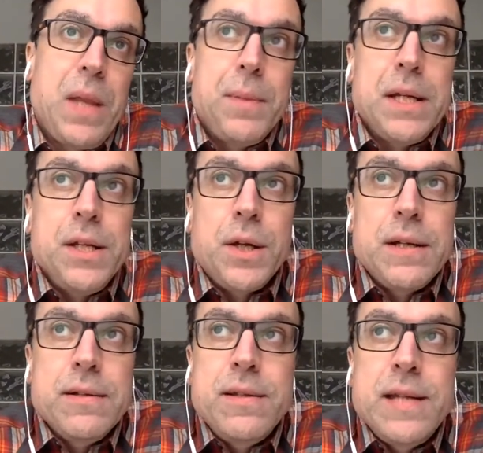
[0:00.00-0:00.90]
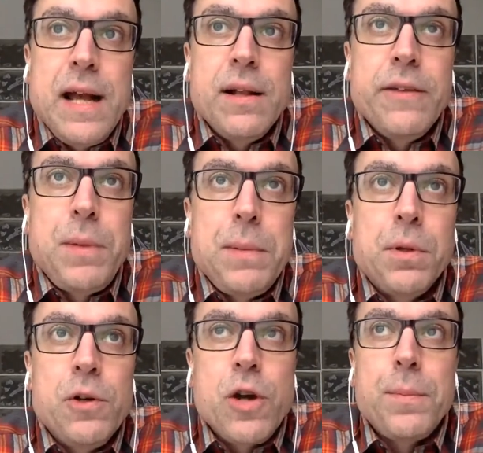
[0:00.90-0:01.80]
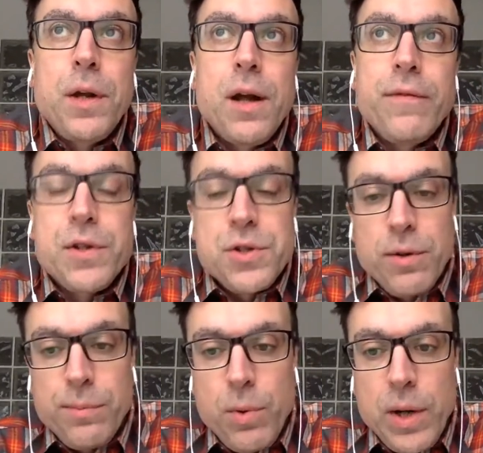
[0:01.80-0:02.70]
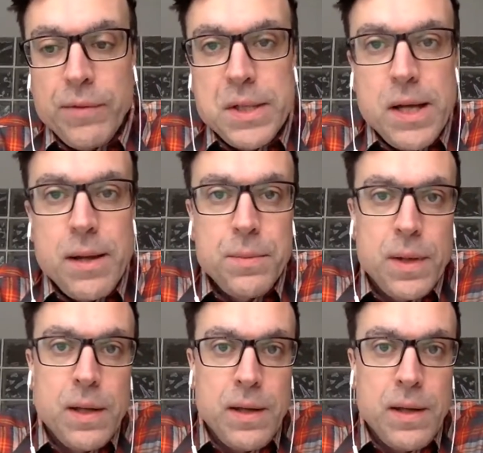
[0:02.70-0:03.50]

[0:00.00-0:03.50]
I mean you can tell if people are dropping off at a certain point every time.